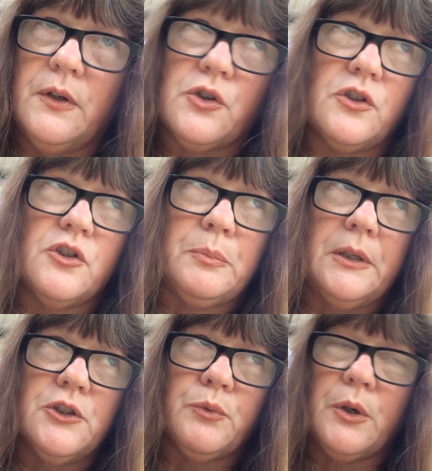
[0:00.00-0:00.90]
visions.
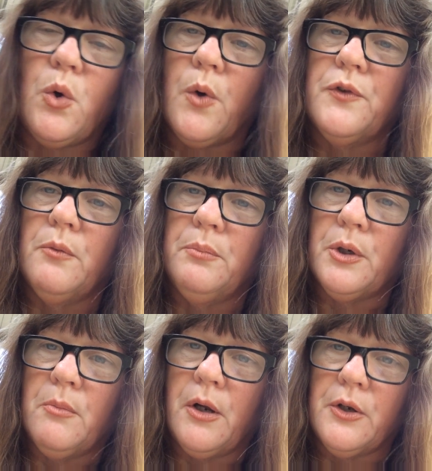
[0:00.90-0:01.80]
Please record them,
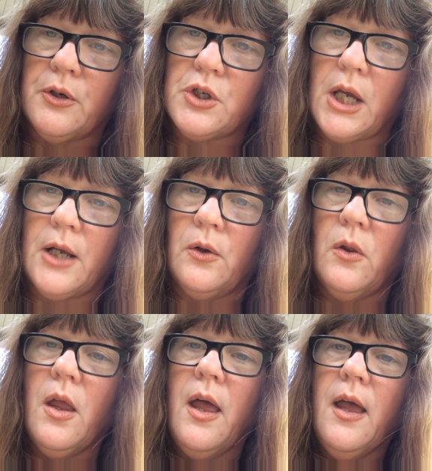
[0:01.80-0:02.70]
put them on your
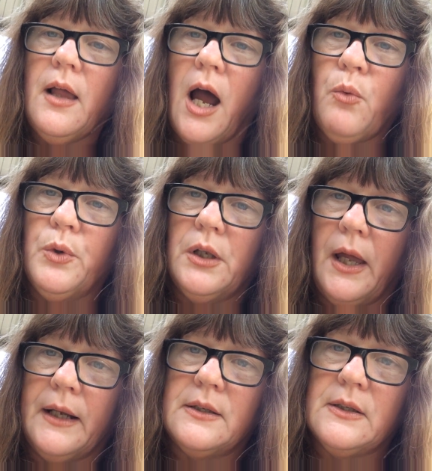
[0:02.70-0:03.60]
channel. I would
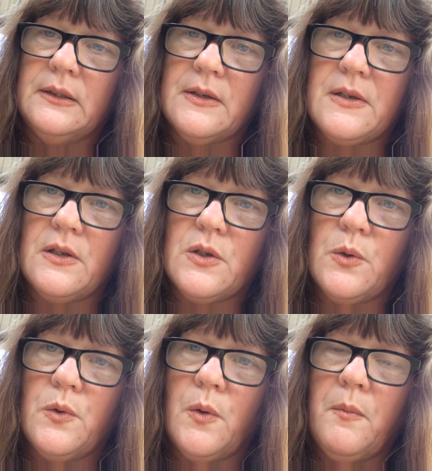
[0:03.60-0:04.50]
like to listen
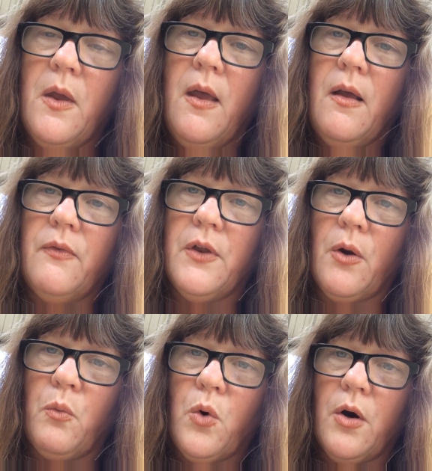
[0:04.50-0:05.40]
to them.
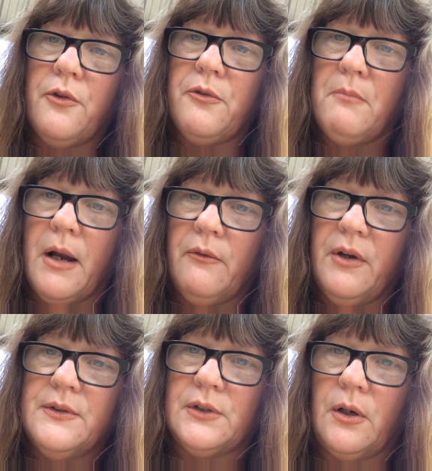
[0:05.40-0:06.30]
They're worth my
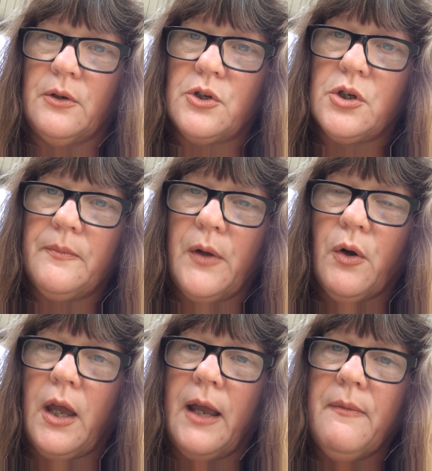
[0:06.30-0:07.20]
research.
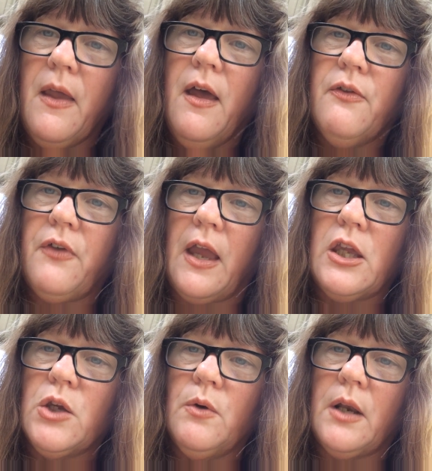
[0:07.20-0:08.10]
Okay?
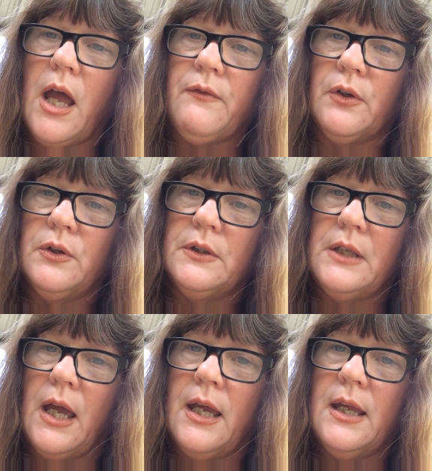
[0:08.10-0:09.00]
Thank you and have a good
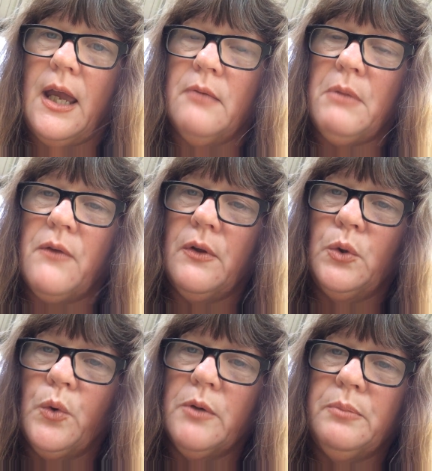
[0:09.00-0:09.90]
day. And may the
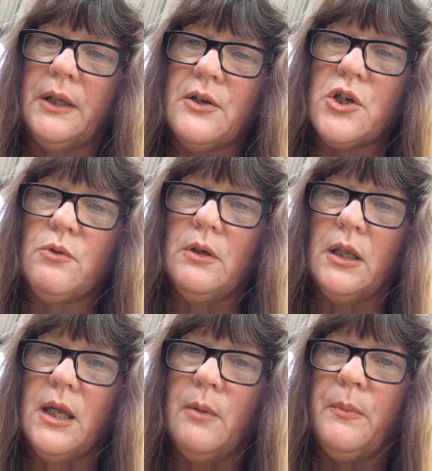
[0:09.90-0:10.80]
Lord bless you
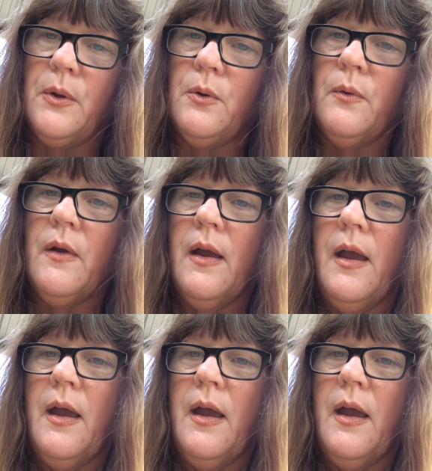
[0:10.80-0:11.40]
and keep you.